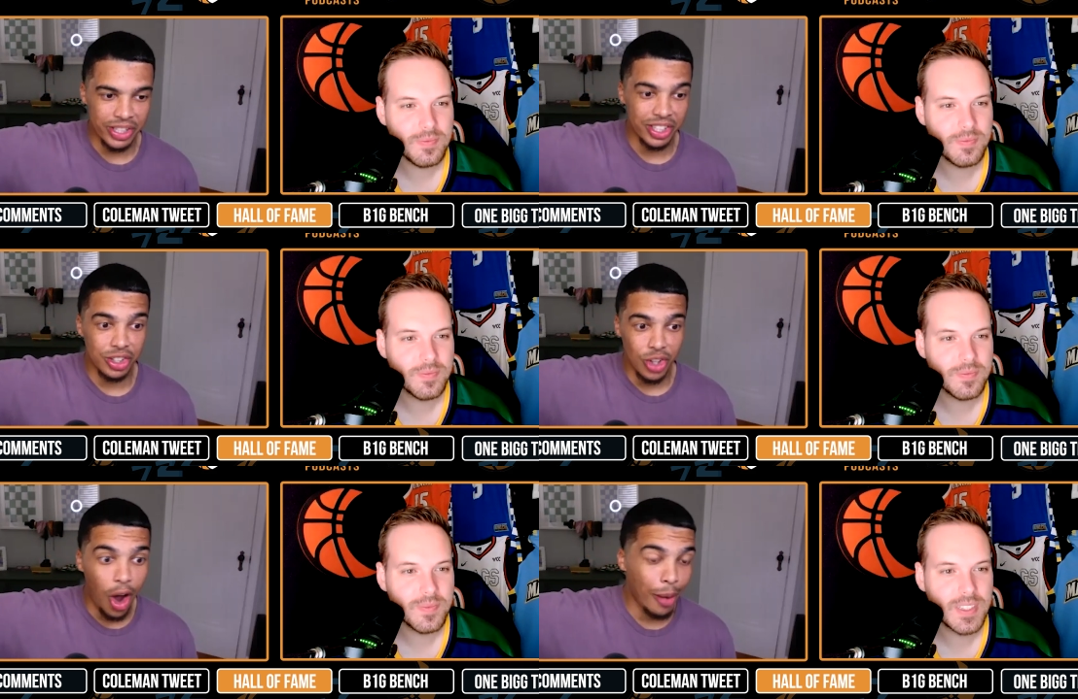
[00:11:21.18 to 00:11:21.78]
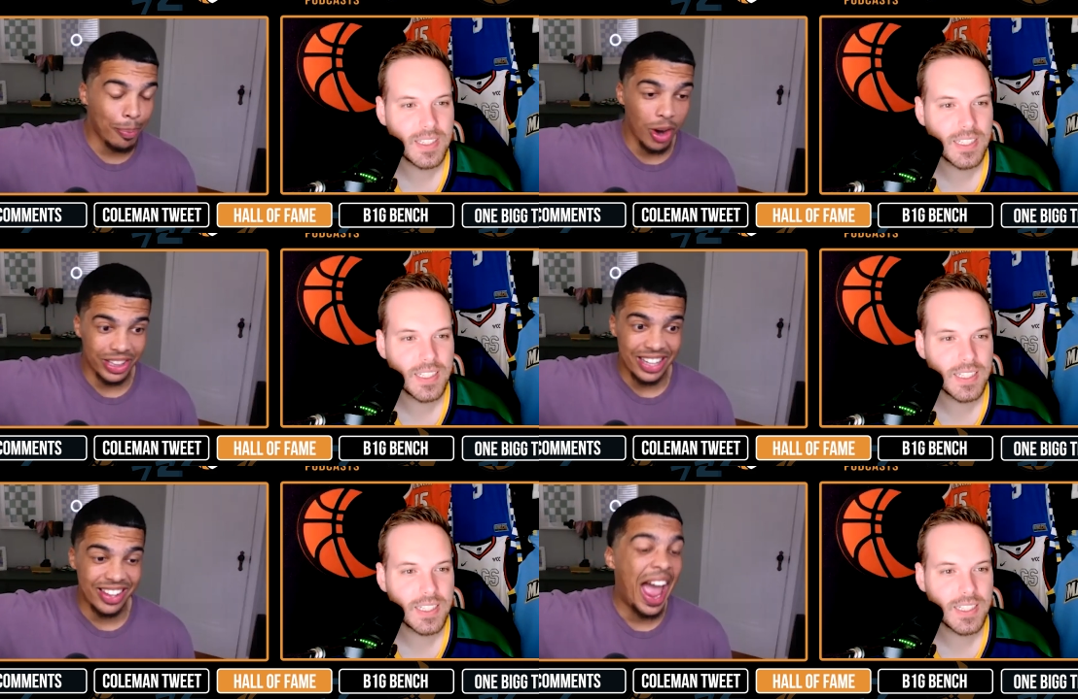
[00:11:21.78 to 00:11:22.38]
Speaker 1: to the dog
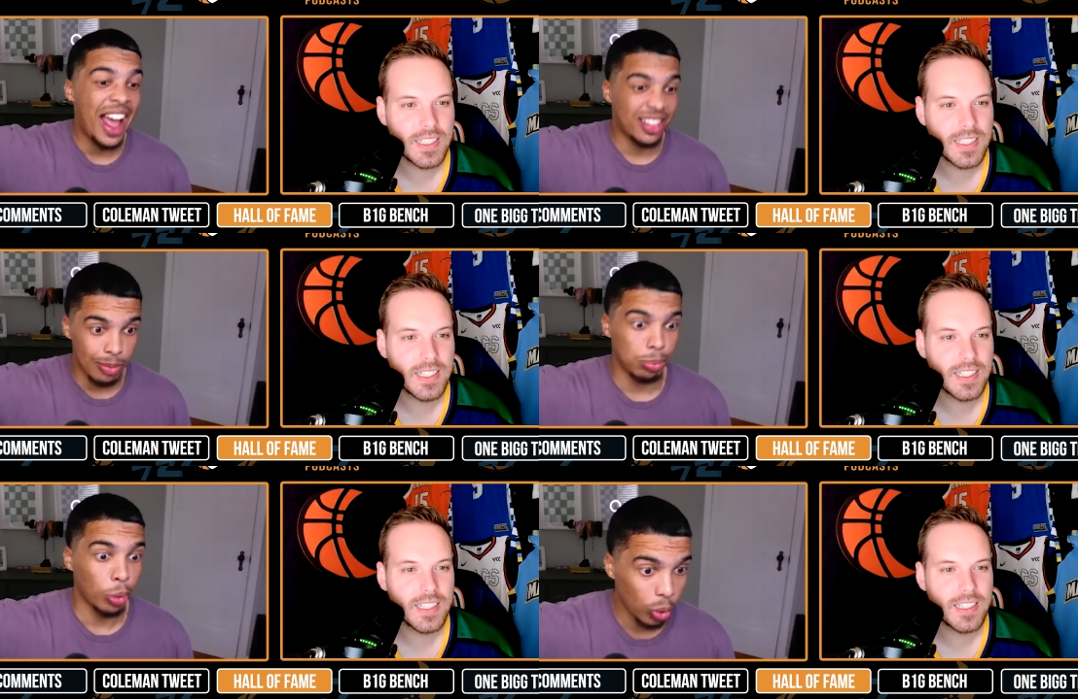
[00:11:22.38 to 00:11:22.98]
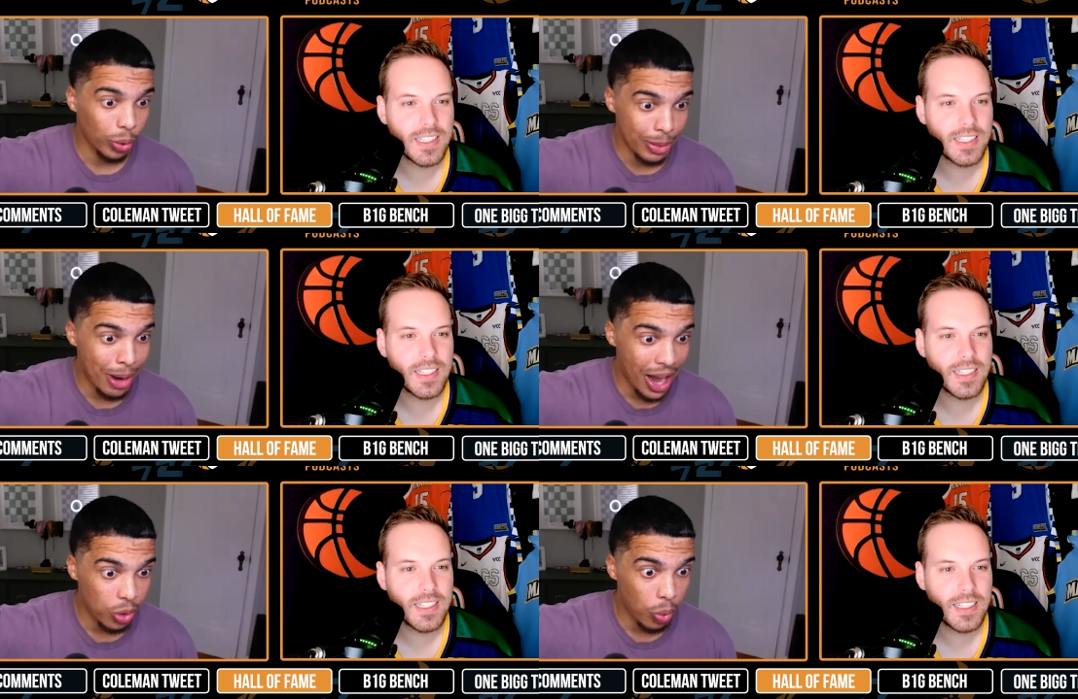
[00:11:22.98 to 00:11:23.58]
park that's at the brewery,
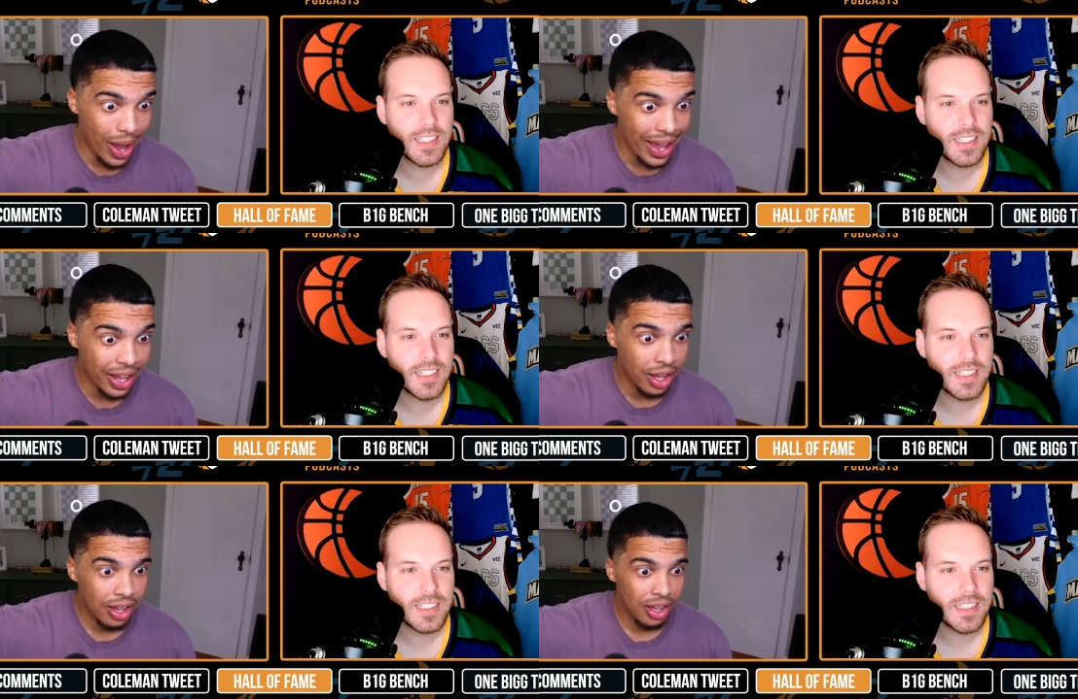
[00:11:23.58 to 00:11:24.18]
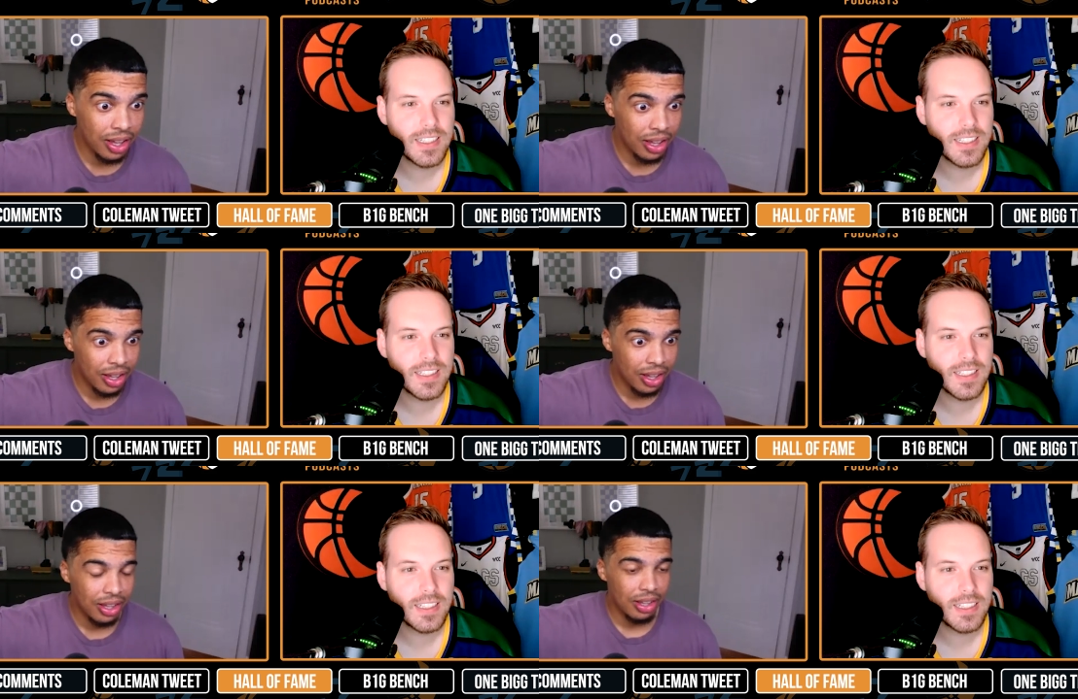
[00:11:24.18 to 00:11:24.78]
by the way.
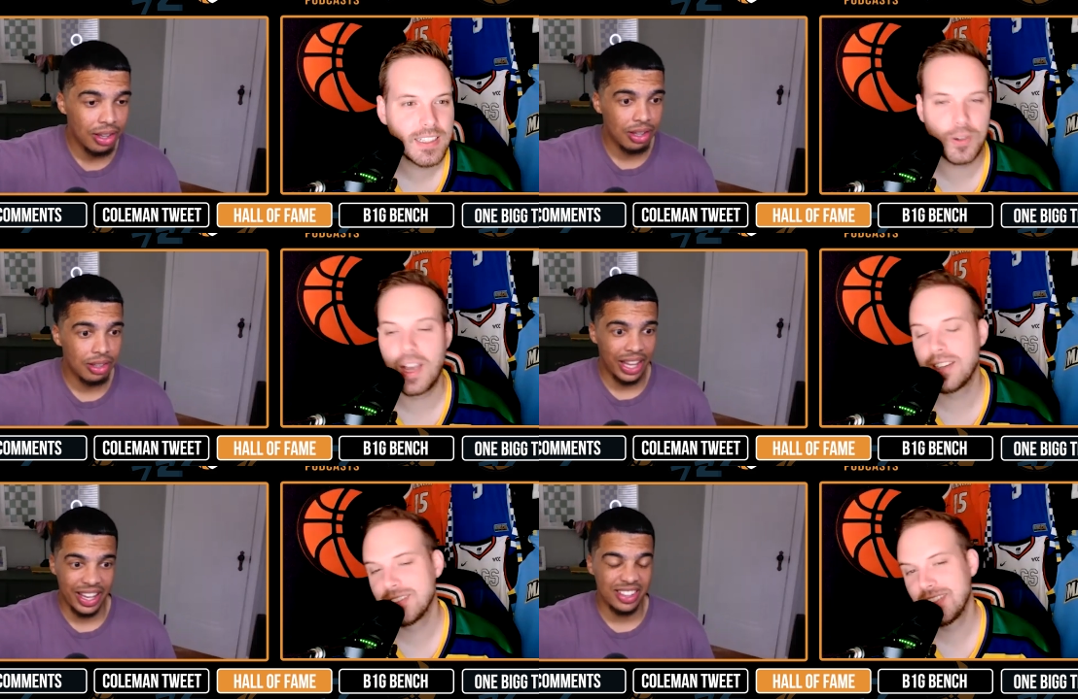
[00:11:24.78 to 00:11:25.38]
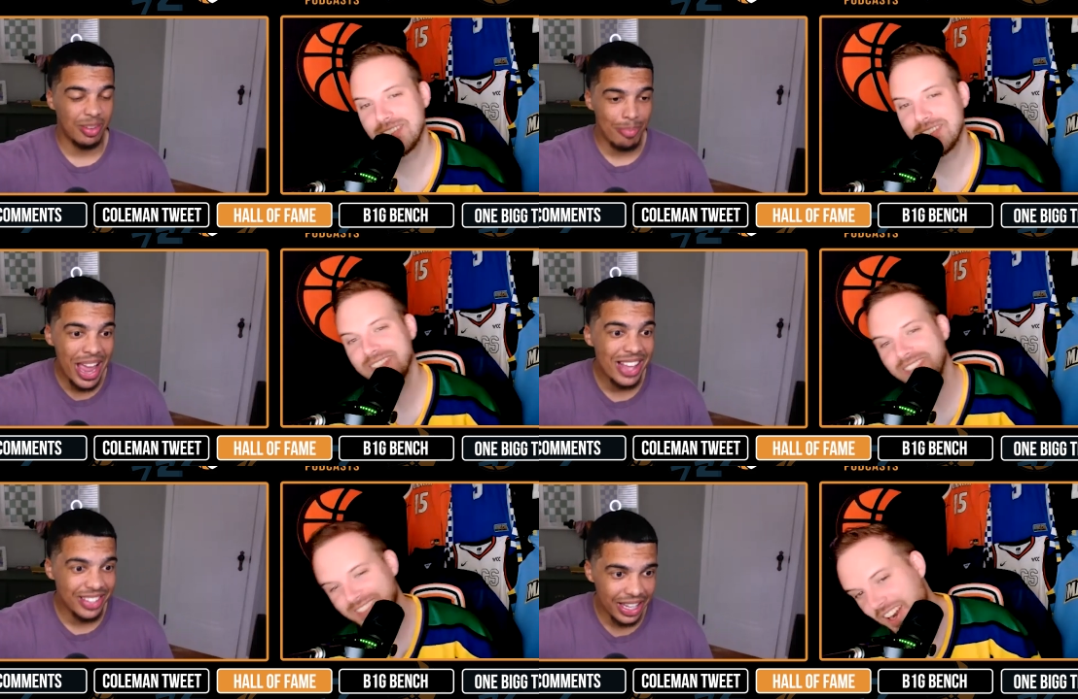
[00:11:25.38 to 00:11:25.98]
Okay. Like it's
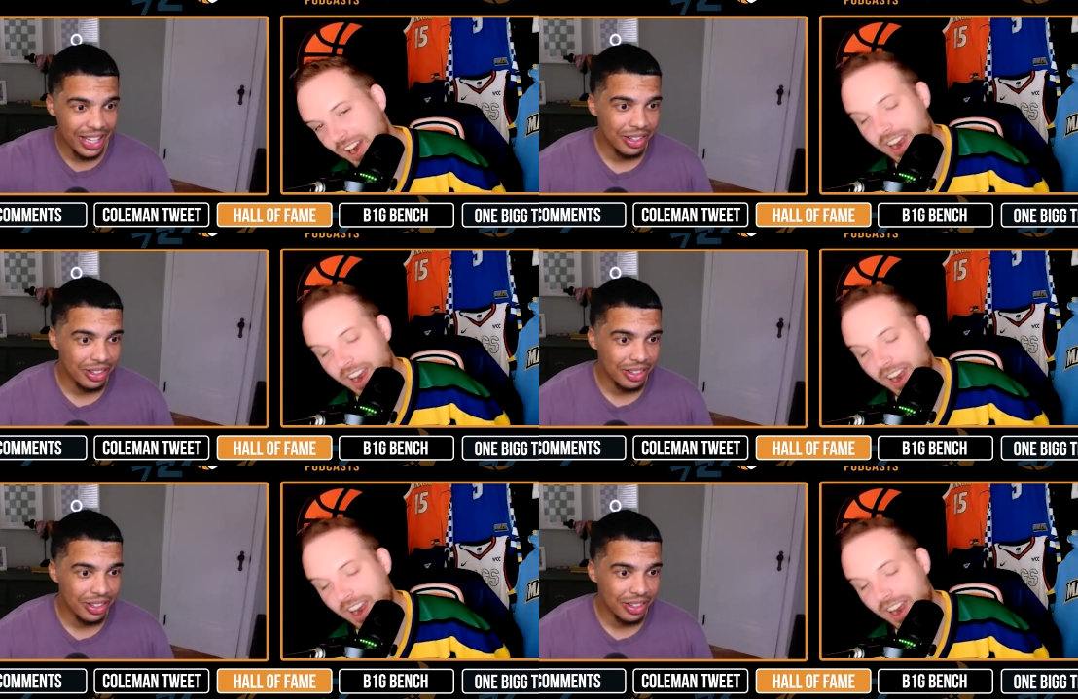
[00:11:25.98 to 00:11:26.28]
amazing. All